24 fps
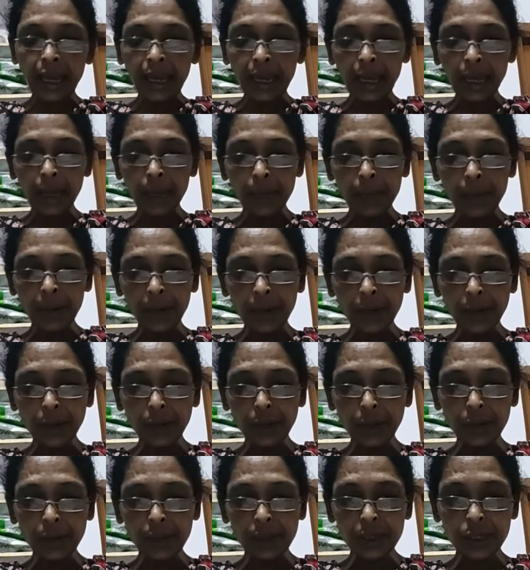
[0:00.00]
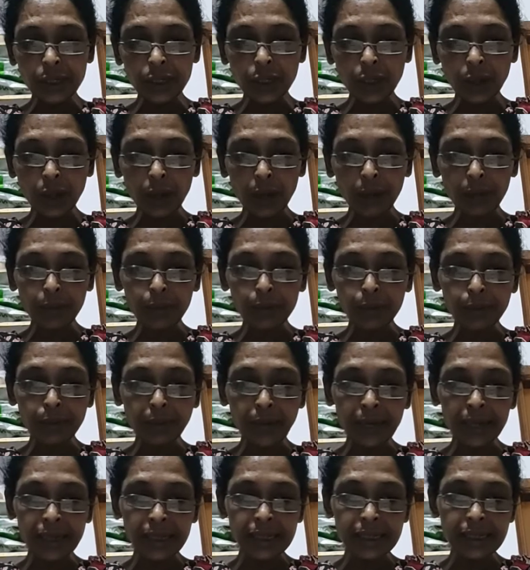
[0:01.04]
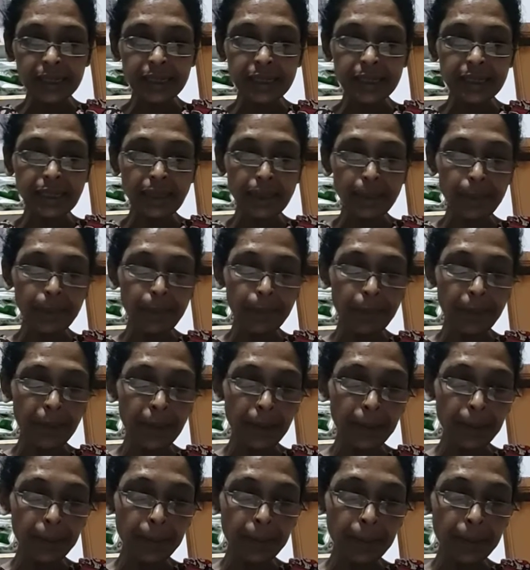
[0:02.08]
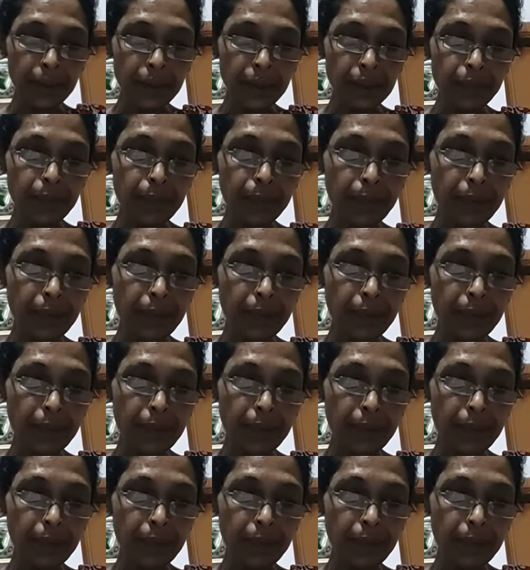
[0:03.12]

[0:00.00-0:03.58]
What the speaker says: He went to the shop to buy some paper,